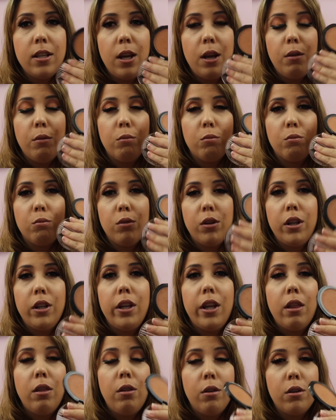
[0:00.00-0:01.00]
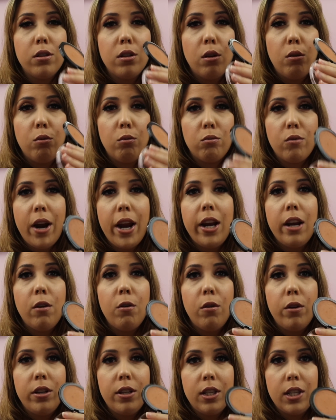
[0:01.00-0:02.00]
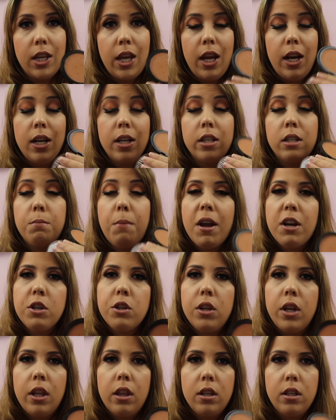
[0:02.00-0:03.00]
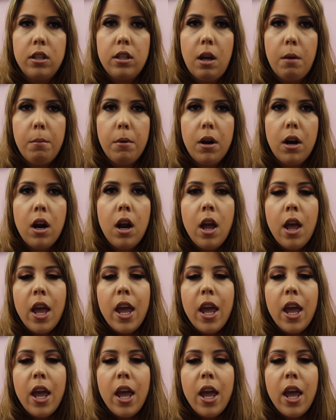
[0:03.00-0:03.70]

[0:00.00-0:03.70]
it really looks great on skin, especially in the summer.